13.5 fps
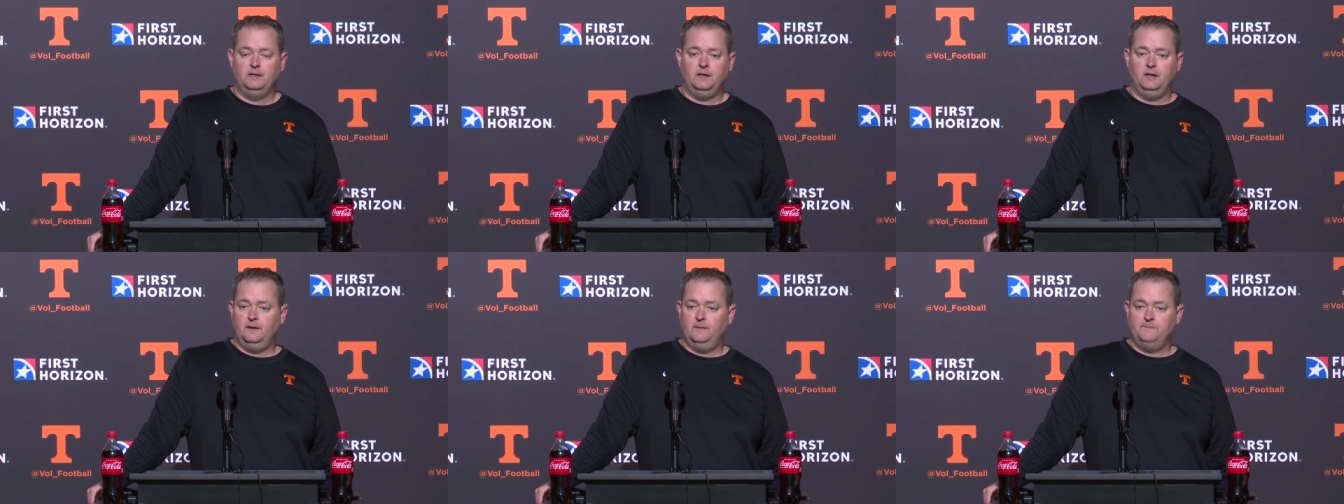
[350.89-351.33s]

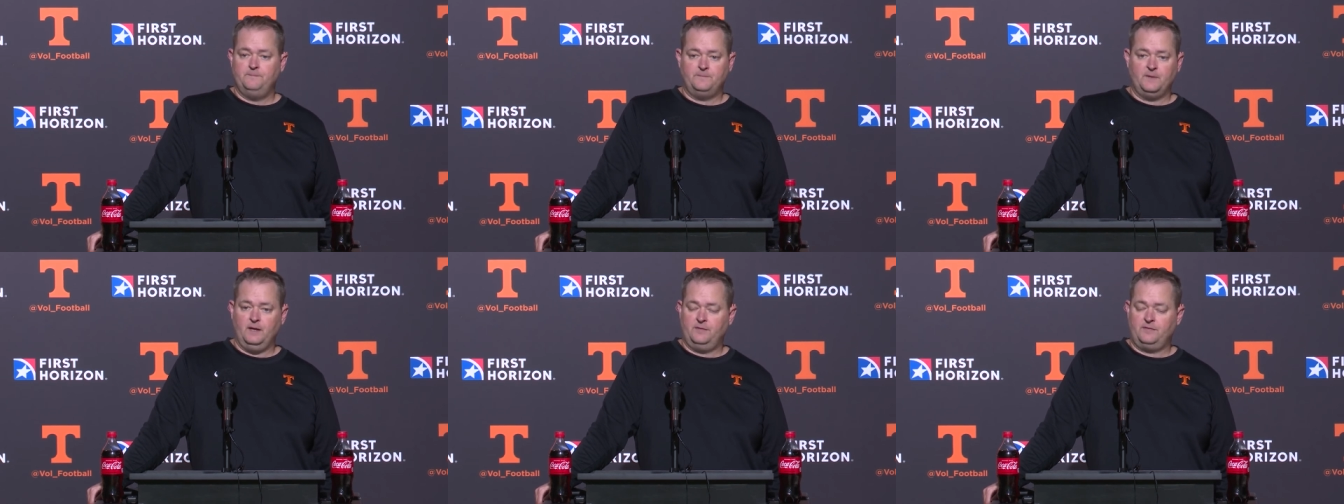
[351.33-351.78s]

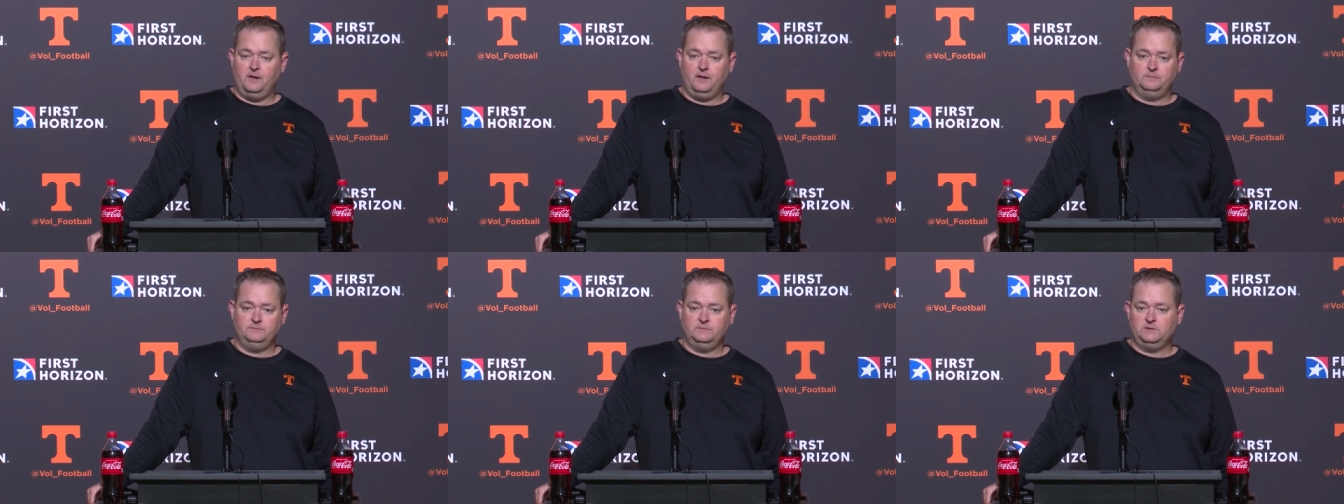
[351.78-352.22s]
I
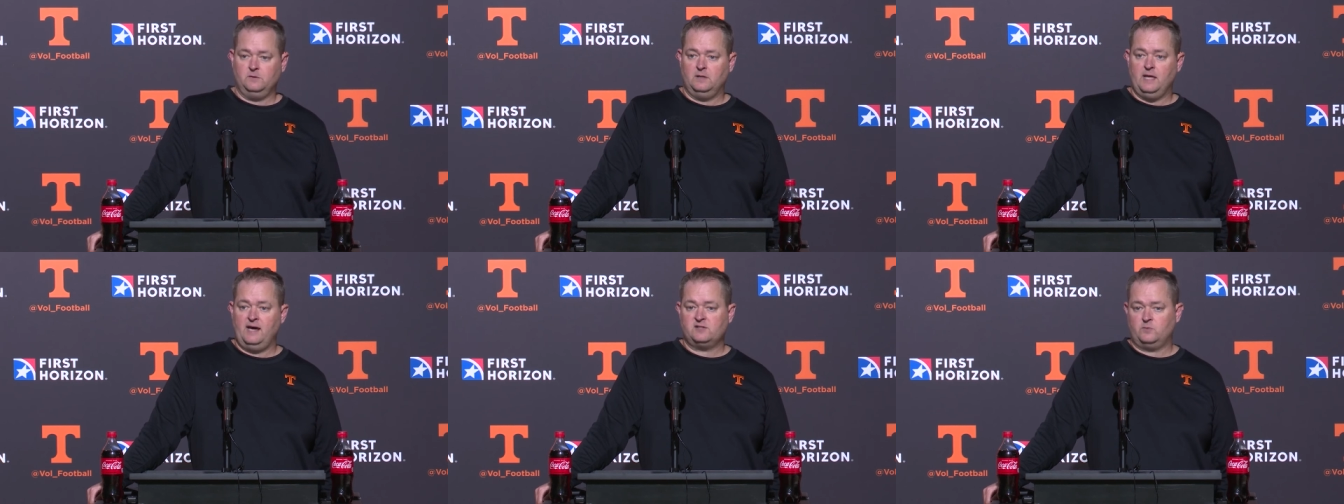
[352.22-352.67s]
thought, you know,
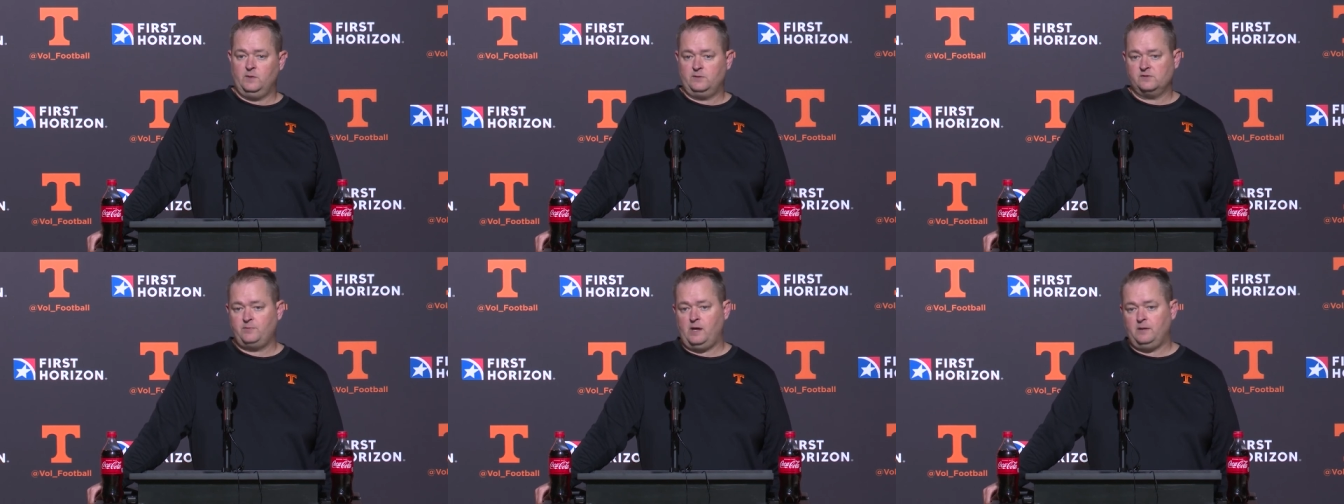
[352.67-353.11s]
last
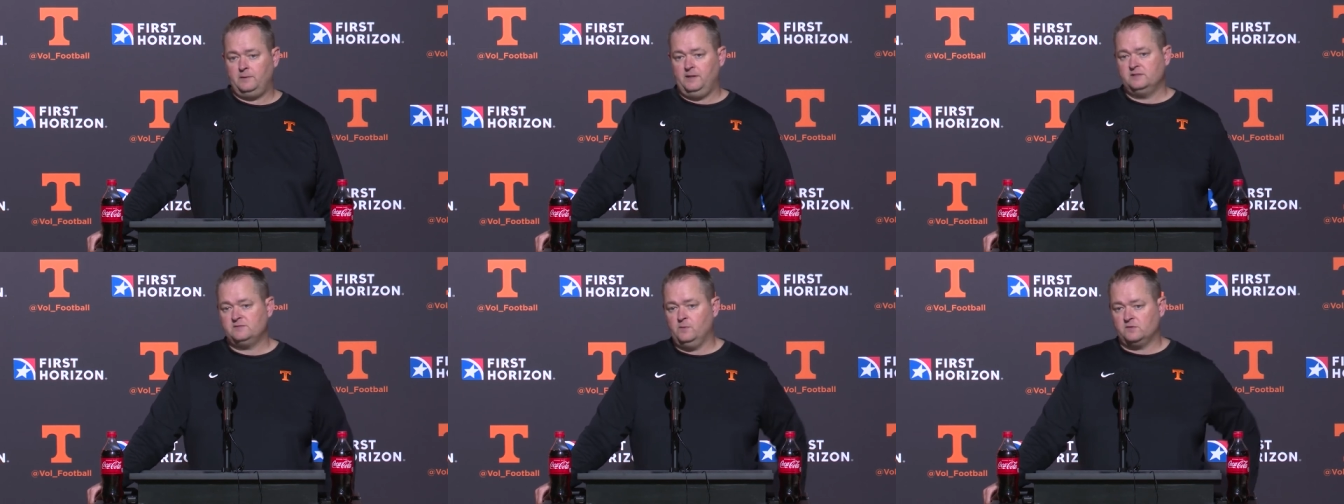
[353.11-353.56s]
week was probably
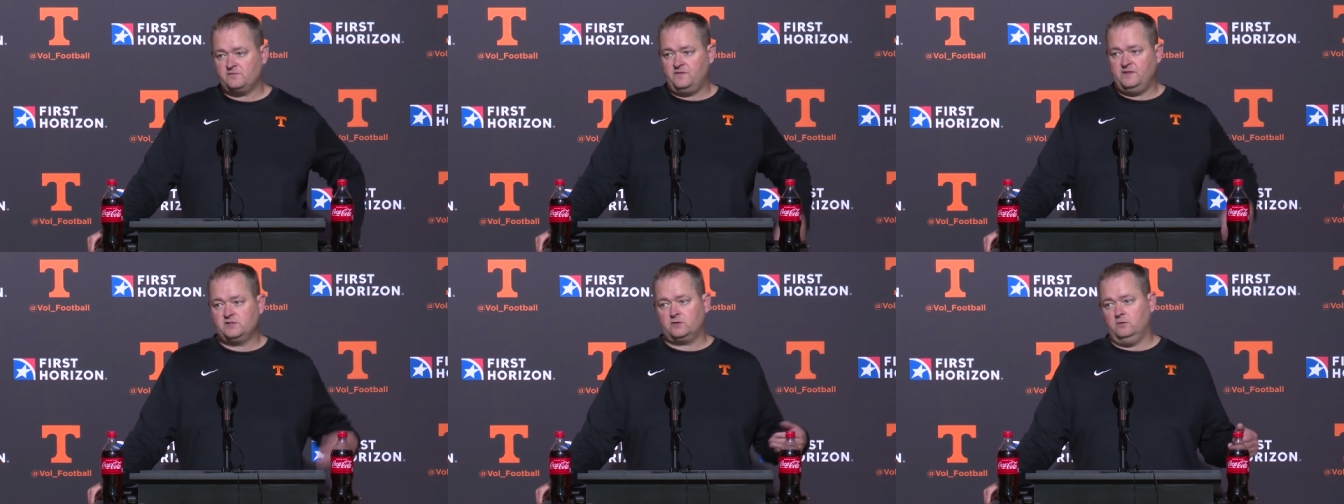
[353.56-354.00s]
his most
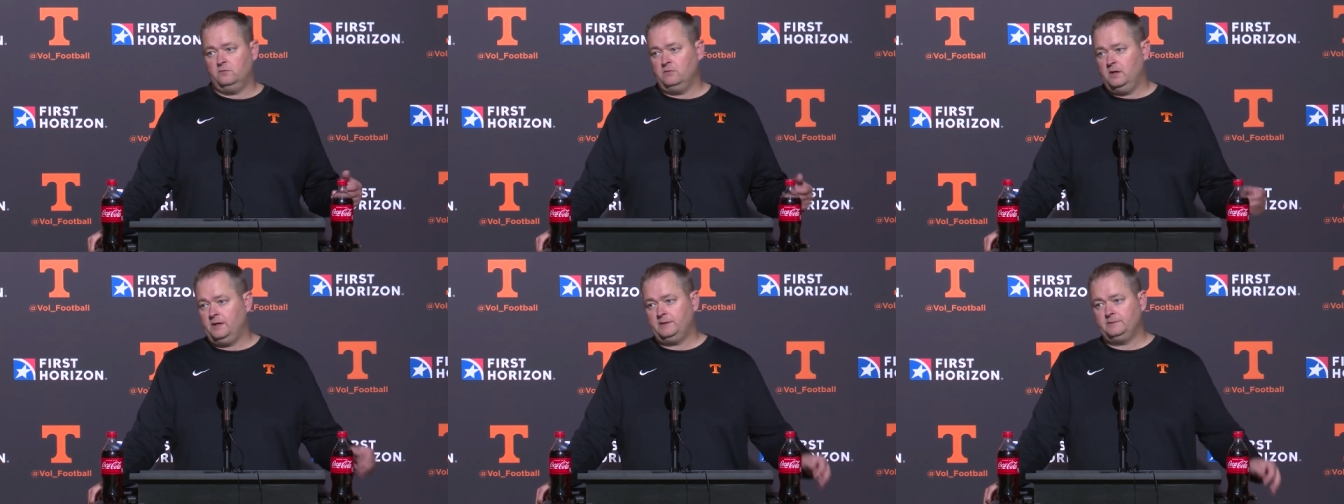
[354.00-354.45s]
physical
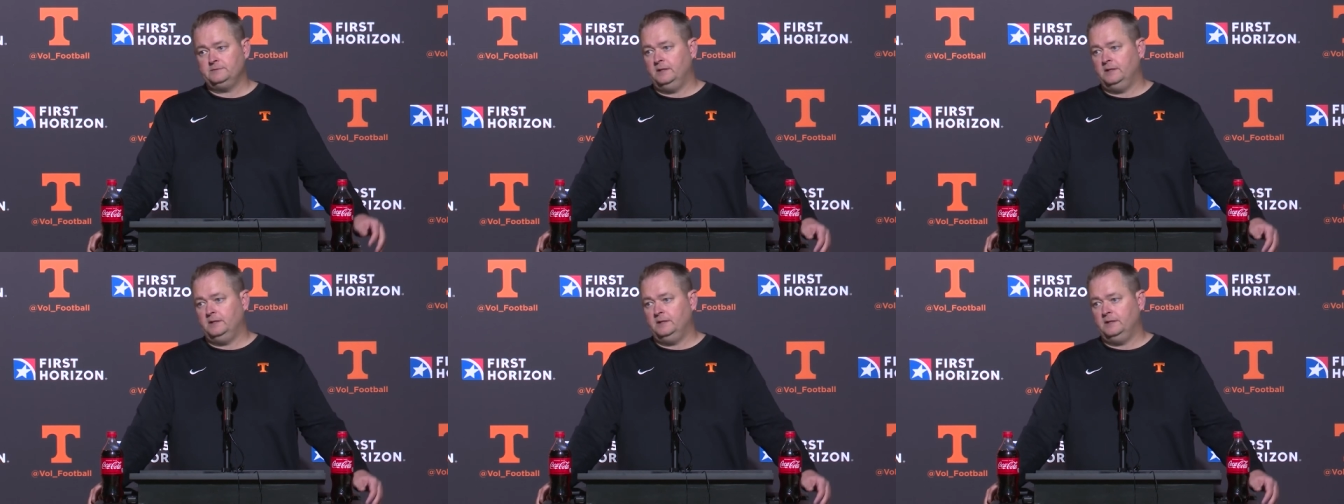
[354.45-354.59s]
running.